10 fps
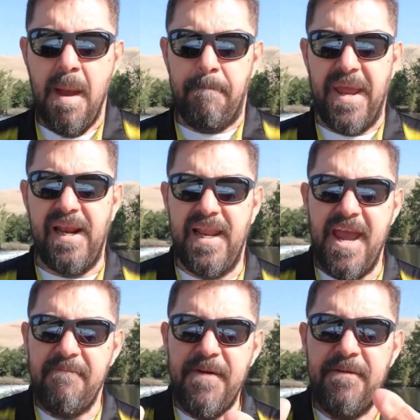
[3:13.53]

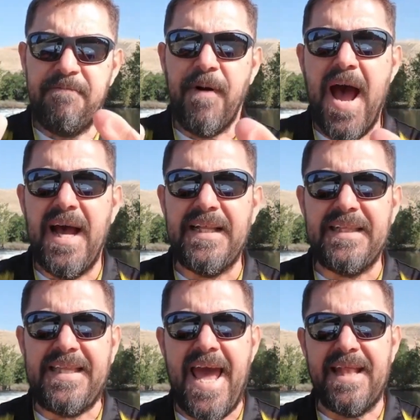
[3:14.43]
Believing, Father,
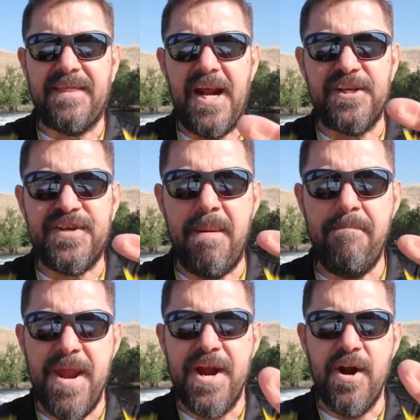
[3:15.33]
that there's a
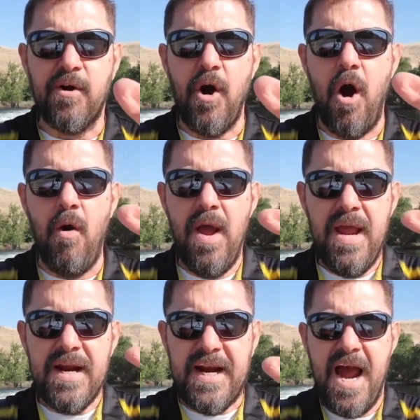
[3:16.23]
miracle
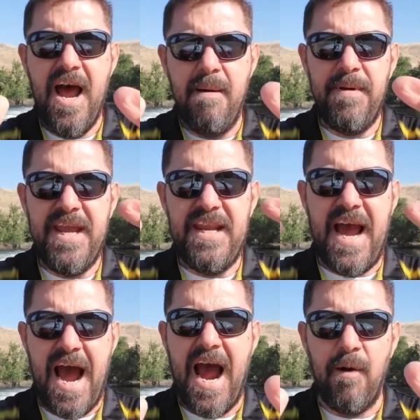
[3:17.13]
coming
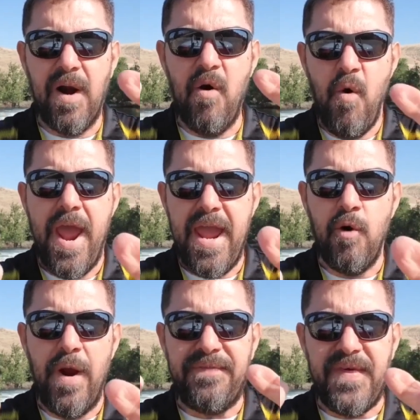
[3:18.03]
our way
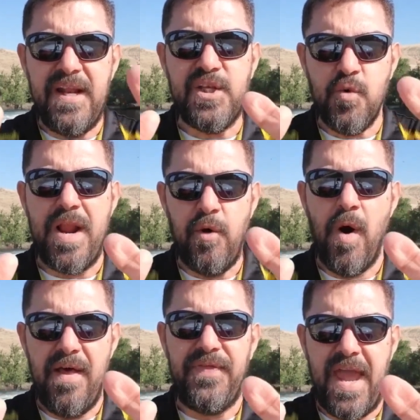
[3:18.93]
within
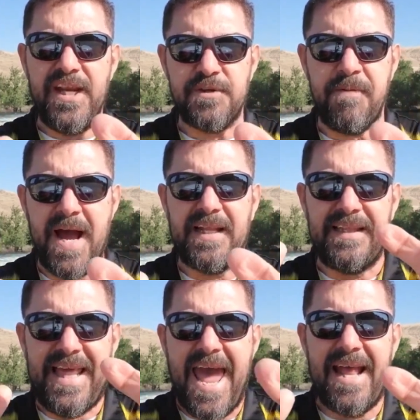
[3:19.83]
21 days. Father,
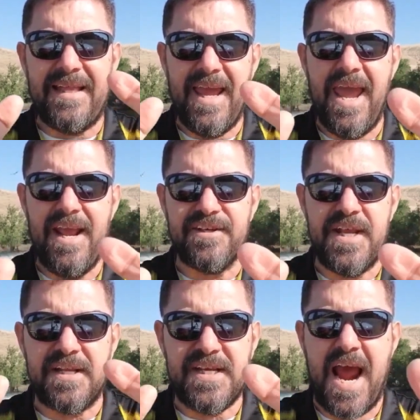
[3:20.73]
that is
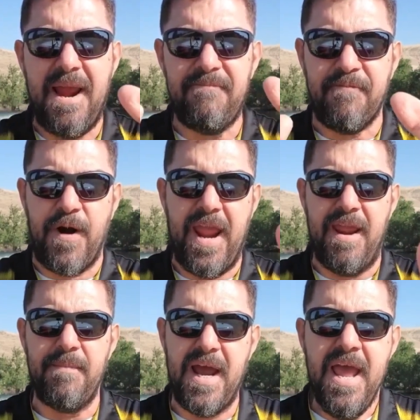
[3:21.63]
the time
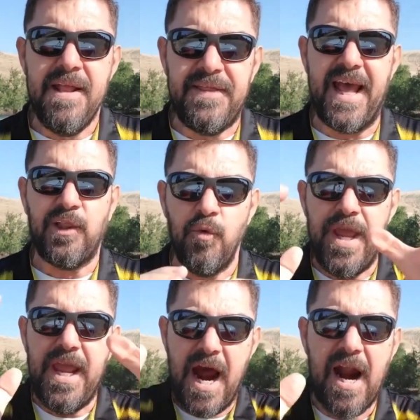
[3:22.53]
frame that
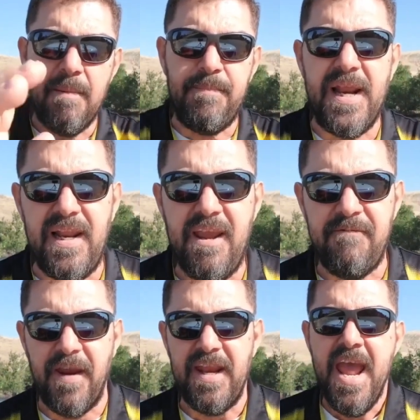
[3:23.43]
we are
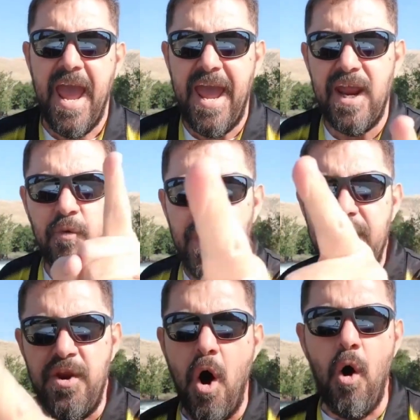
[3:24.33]
believing. And we
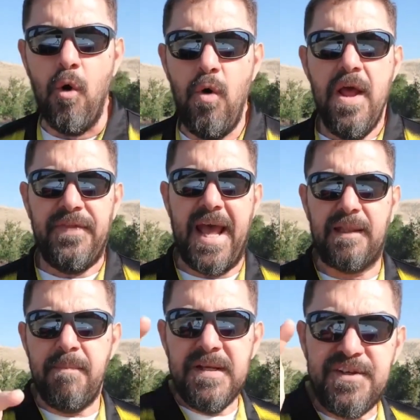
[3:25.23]
know that
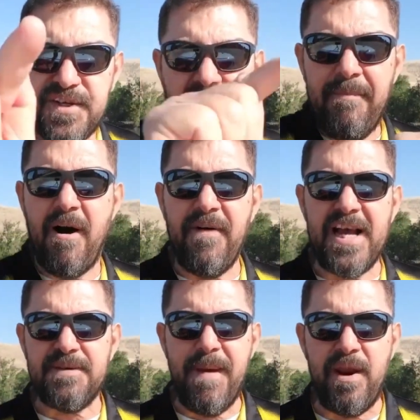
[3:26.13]
some of
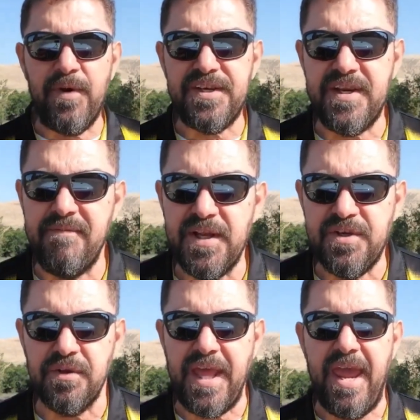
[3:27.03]
us may receive it
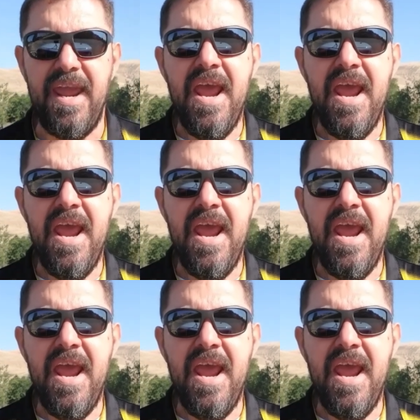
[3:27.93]
today.